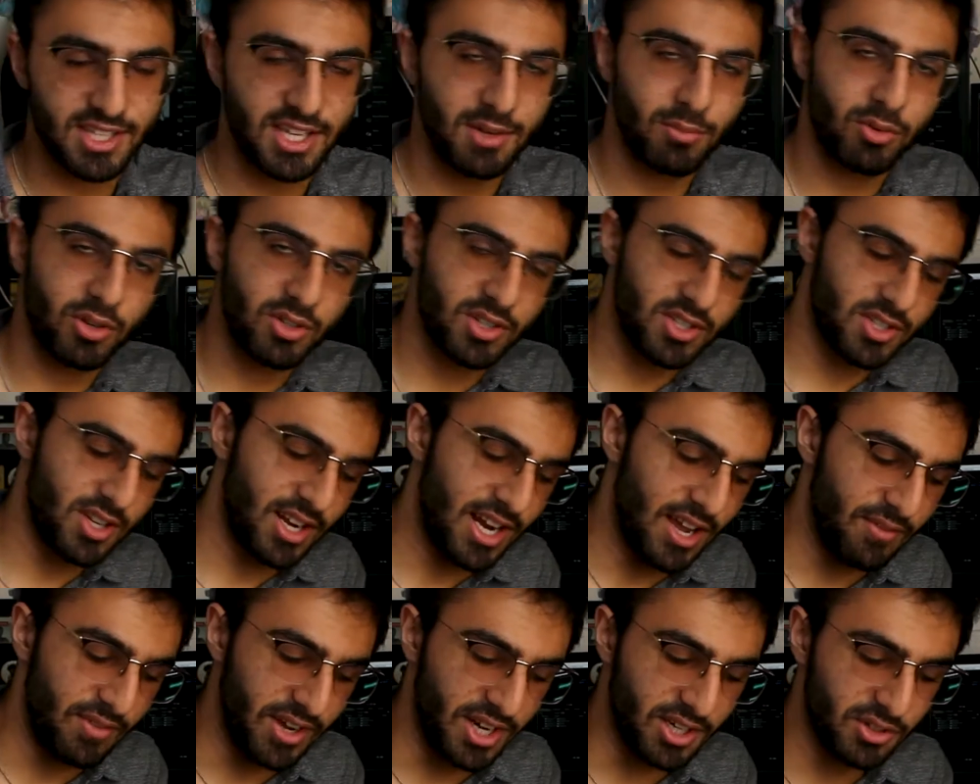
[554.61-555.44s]
keyboard does not
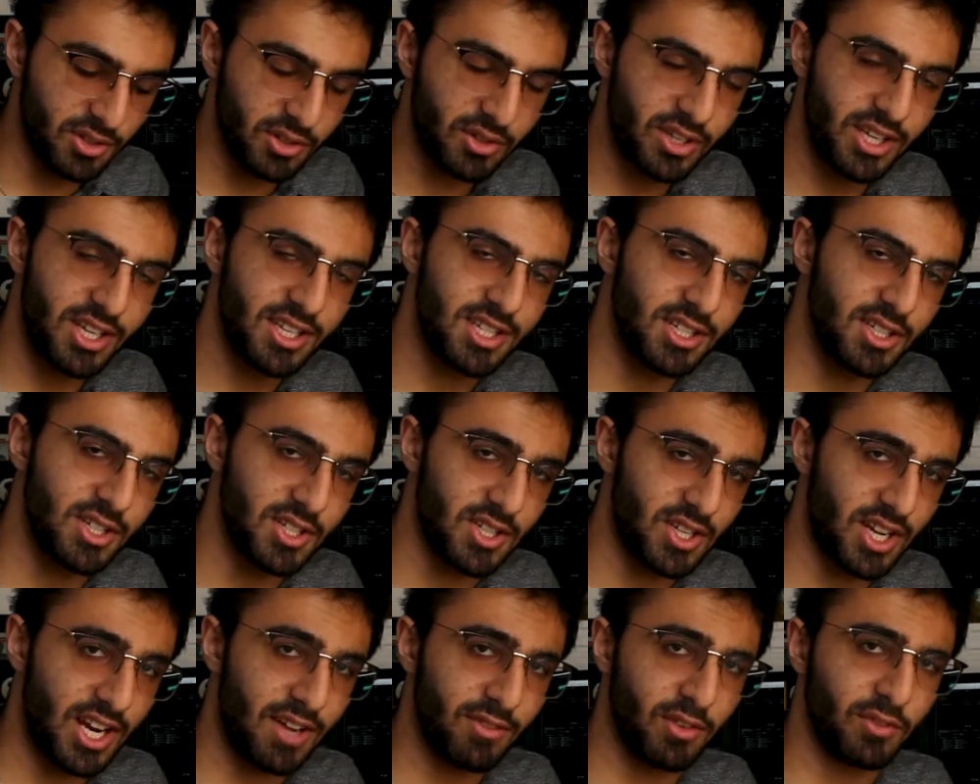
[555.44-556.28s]
have arrow keys, it
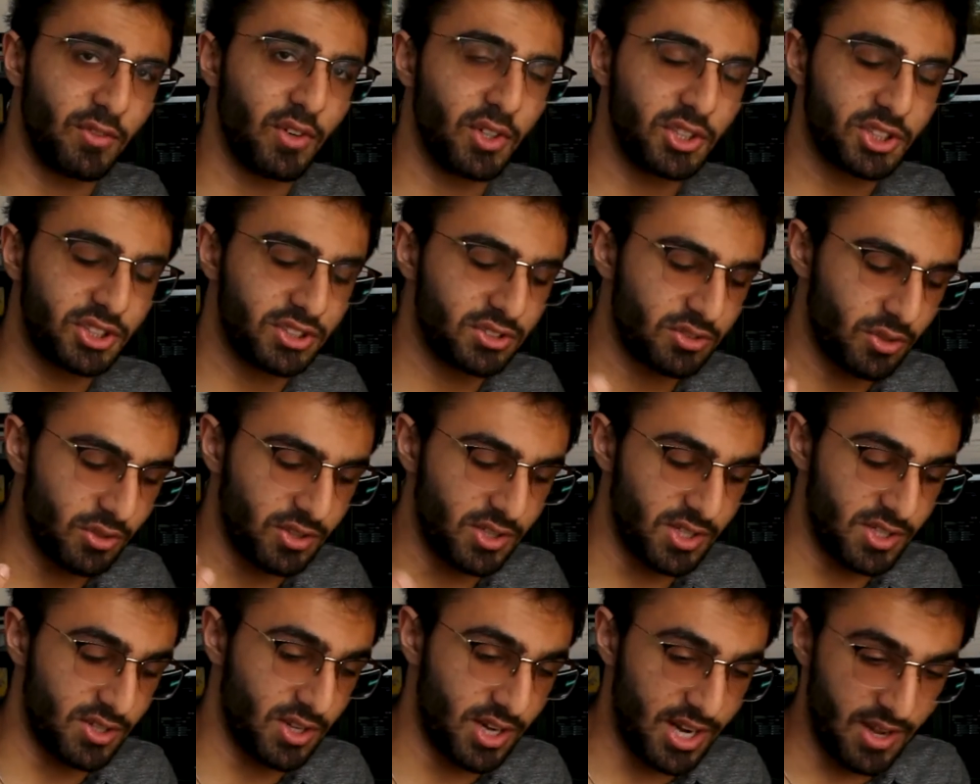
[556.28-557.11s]
does not have a function row, it
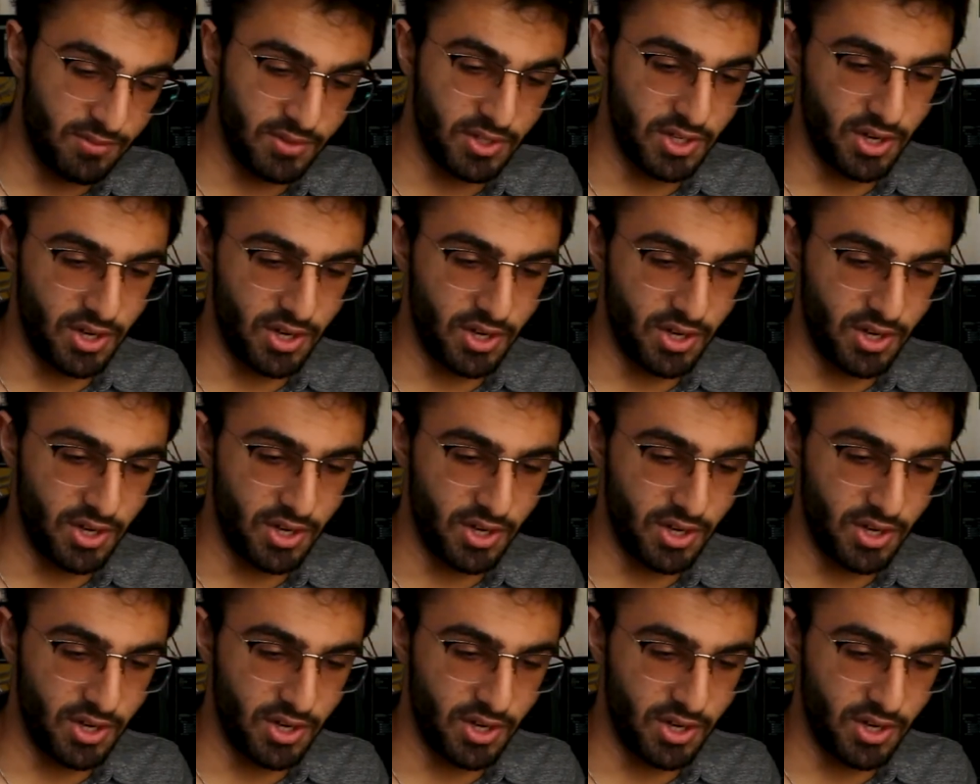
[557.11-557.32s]
does not have a